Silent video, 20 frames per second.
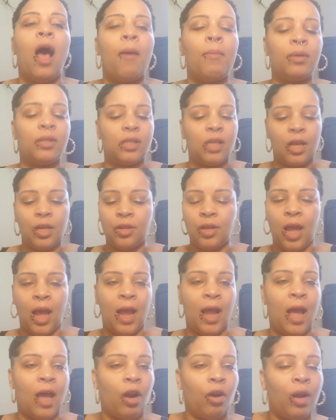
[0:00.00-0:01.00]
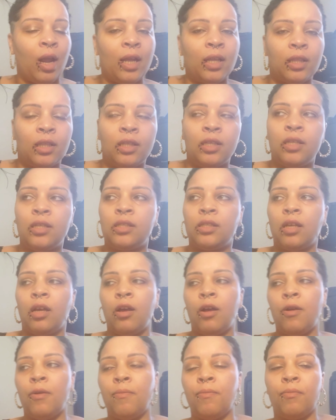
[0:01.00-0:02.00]
I'm gonna tell you, hey, I don't like this.
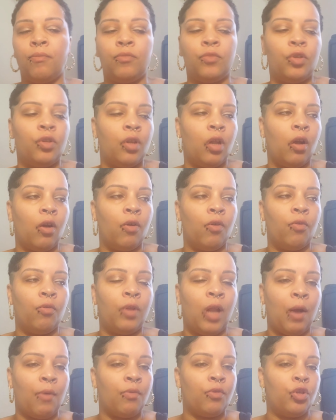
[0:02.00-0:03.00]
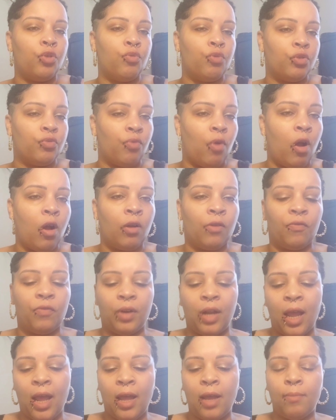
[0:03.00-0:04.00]
Um, you know that you was wrong for
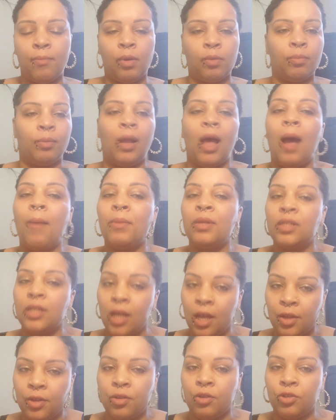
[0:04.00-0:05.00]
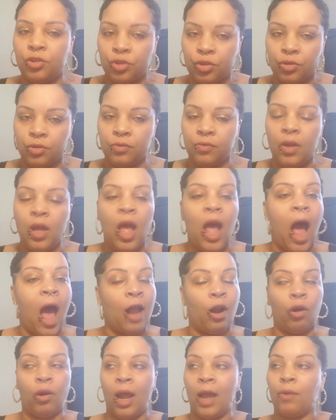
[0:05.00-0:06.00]
that. But I'm gonna tell you the truth.
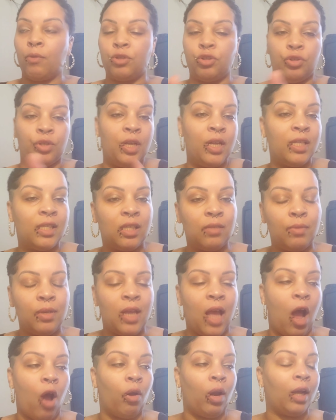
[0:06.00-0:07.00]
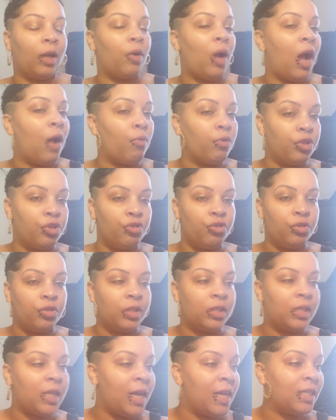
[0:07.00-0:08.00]
I don't like what you did to me. I don't like how, what you
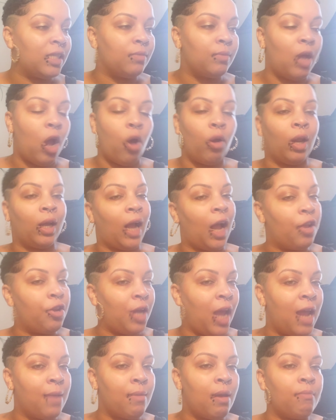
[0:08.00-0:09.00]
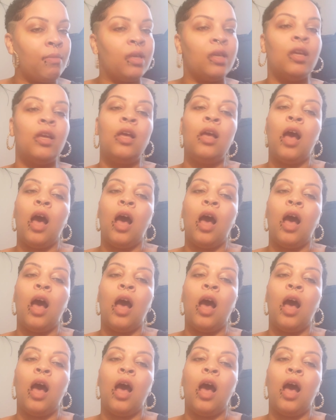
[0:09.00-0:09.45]
just said to me. I don't like how you came at me.